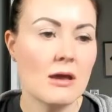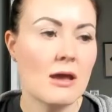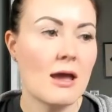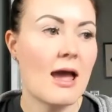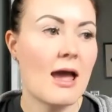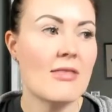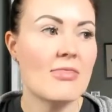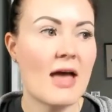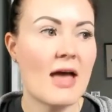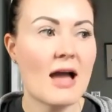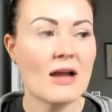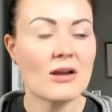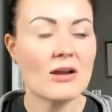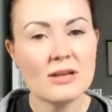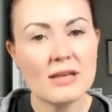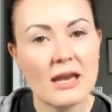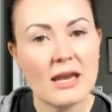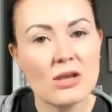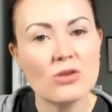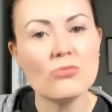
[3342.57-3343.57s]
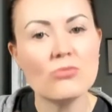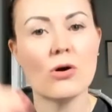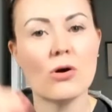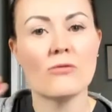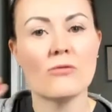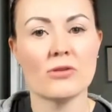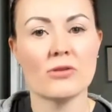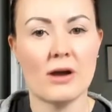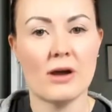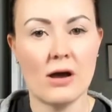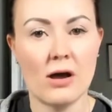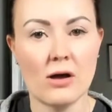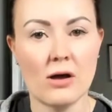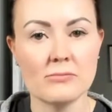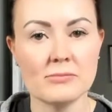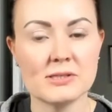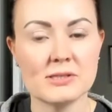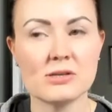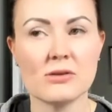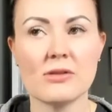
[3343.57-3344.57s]
and that could get you over the
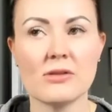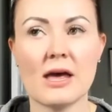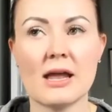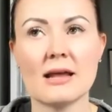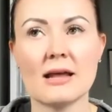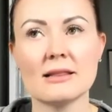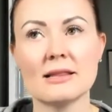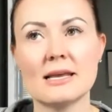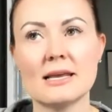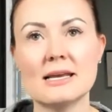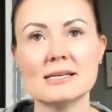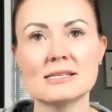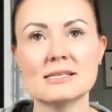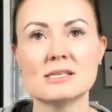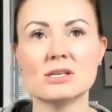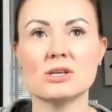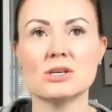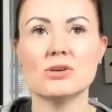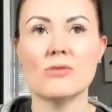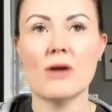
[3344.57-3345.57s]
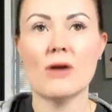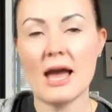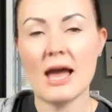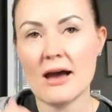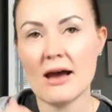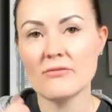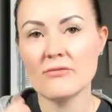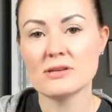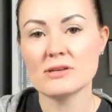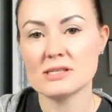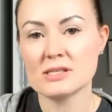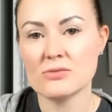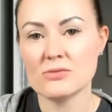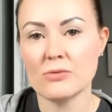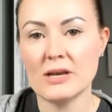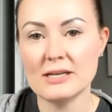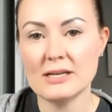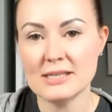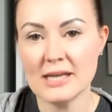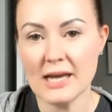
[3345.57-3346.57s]
hump so that at least you have the
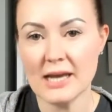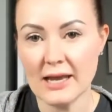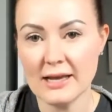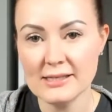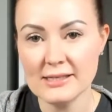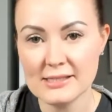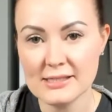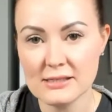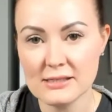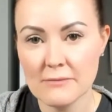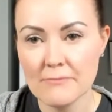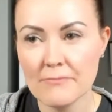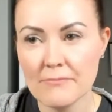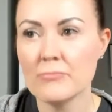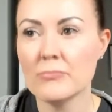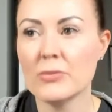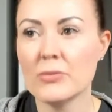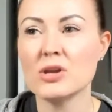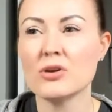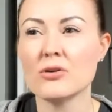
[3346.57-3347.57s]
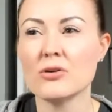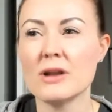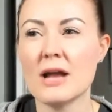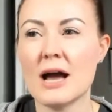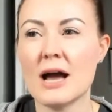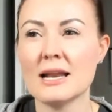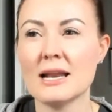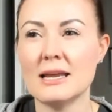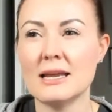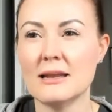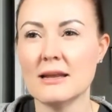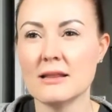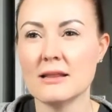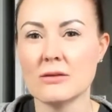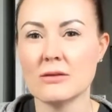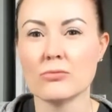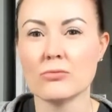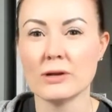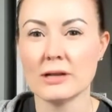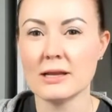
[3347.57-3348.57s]
sweet taste, but you're not eating the
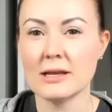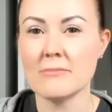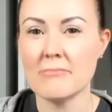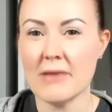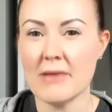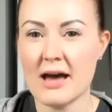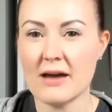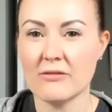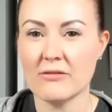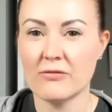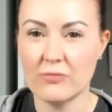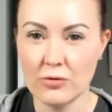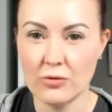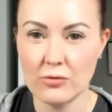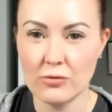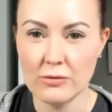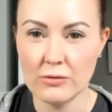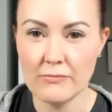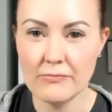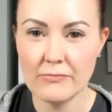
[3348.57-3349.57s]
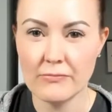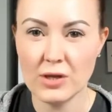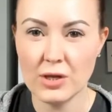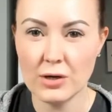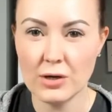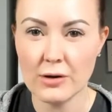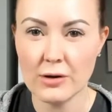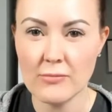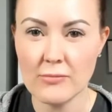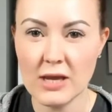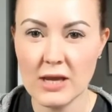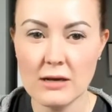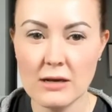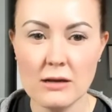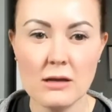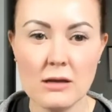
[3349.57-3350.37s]
really bad food. You know what I mean?